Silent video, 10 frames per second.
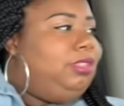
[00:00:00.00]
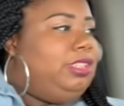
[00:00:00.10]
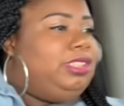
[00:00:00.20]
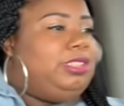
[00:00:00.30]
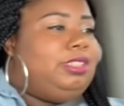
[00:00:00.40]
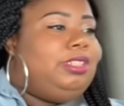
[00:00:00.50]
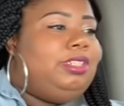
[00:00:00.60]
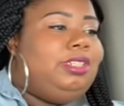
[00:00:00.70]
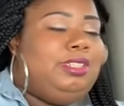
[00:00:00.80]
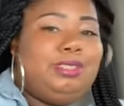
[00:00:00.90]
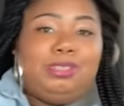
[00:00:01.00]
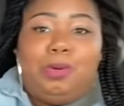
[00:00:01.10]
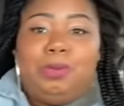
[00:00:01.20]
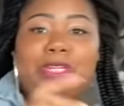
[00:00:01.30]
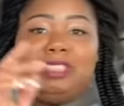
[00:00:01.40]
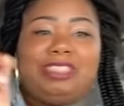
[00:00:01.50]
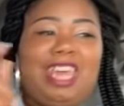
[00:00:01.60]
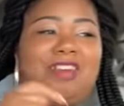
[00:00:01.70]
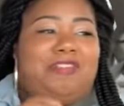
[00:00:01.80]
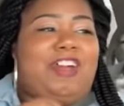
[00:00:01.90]
That's your place. So it'll
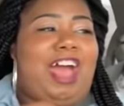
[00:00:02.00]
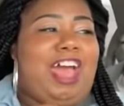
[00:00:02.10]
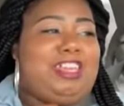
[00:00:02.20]
satisfy